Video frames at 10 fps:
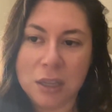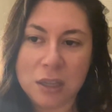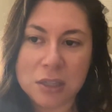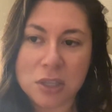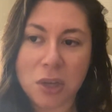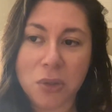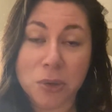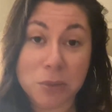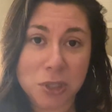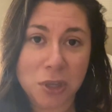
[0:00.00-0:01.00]
So the
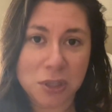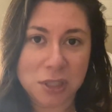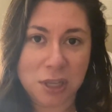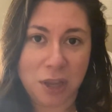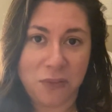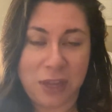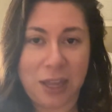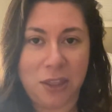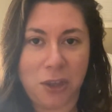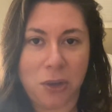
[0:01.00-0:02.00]
results of
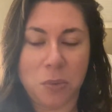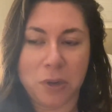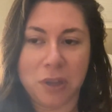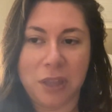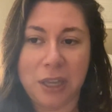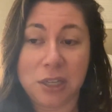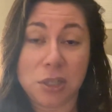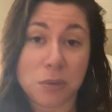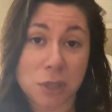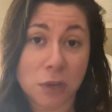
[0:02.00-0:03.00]
that, though, were that
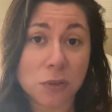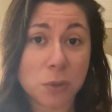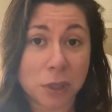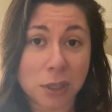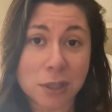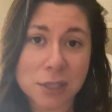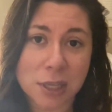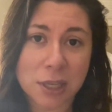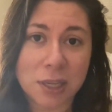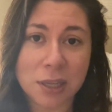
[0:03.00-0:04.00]
she was overworked
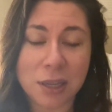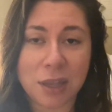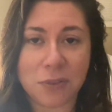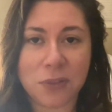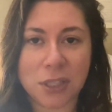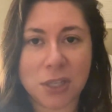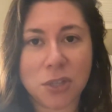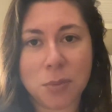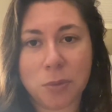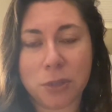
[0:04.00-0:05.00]
and felt
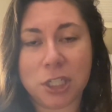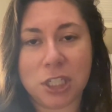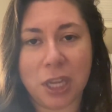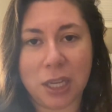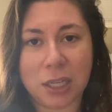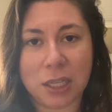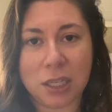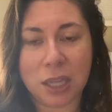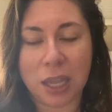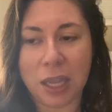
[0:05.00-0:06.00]

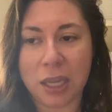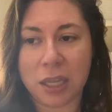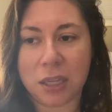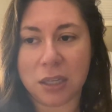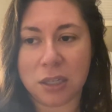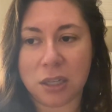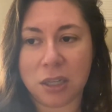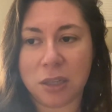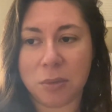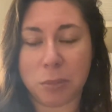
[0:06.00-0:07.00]
underappreciated and
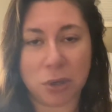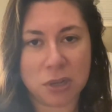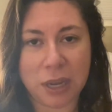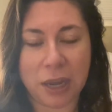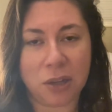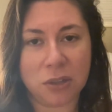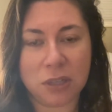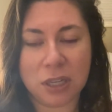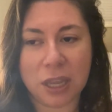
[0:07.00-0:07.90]
burned out.